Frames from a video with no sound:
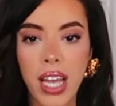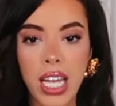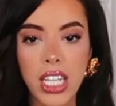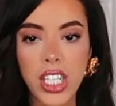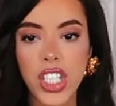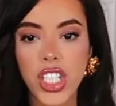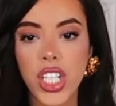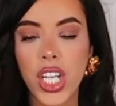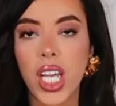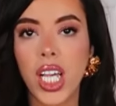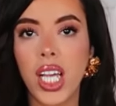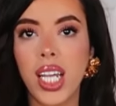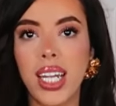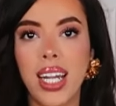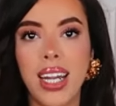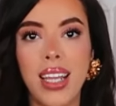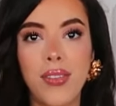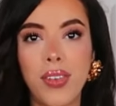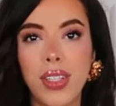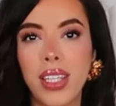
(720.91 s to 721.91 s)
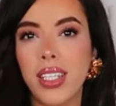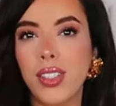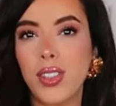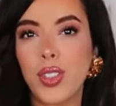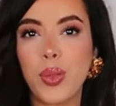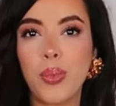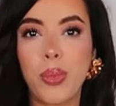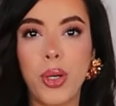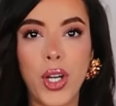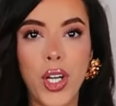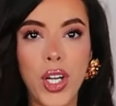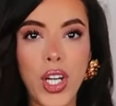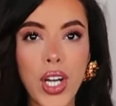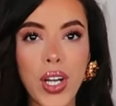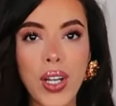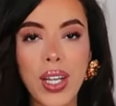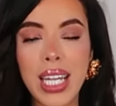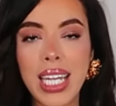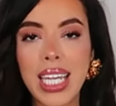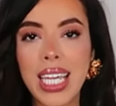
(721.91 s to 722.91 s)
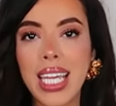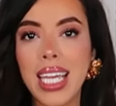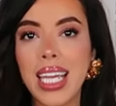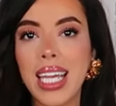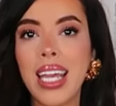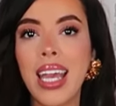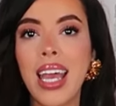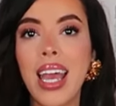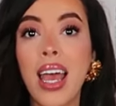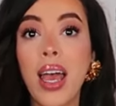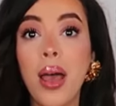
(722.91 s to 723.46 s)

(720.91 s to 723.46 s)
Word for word: fashion and everything super girly.